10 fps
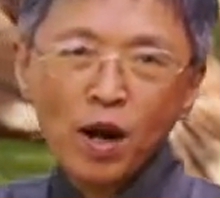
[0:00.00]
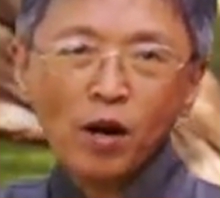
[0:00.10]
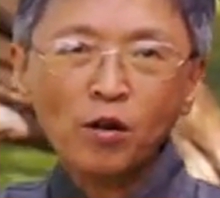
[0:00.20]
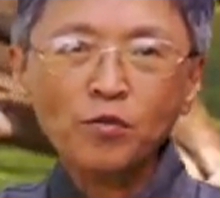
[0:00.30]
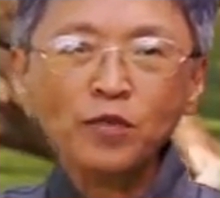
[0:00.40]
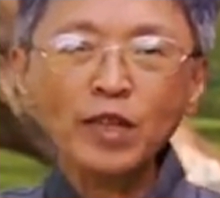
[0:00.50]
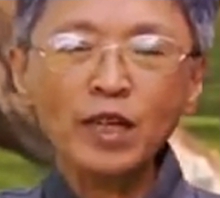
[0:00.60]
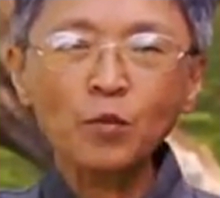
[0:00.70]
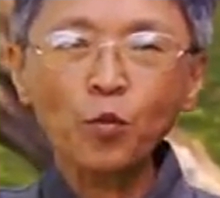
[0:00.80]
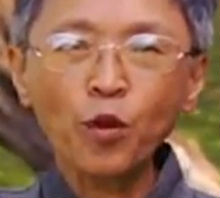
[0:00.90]
powerfully
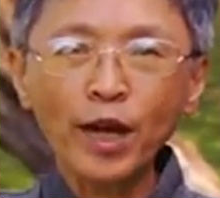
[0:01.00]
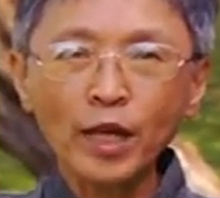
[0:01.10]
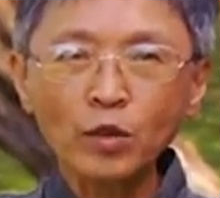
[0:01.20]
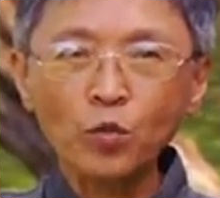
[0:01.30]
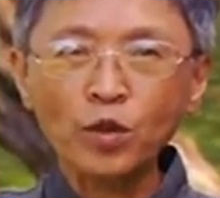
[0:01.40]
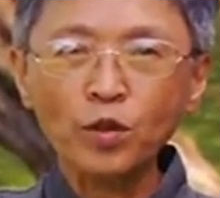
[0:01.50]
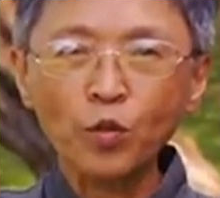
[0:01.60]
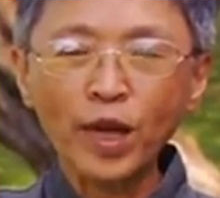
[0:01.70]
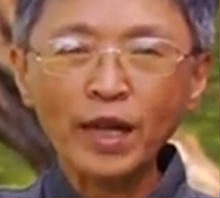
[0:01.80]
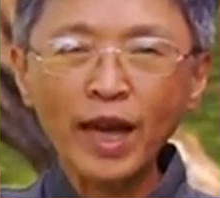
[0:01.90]
upright with your
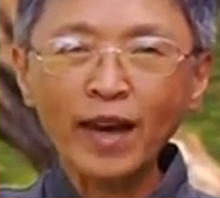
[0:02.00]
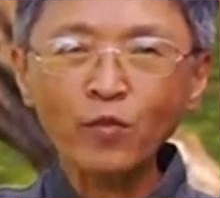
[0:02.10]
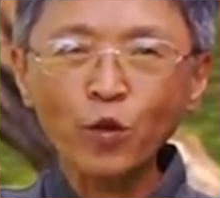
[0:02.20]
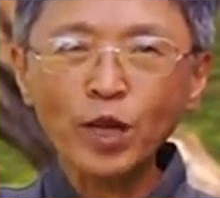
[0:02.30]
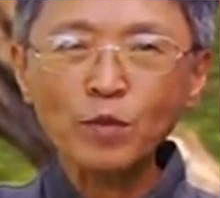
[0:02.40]
weight halfway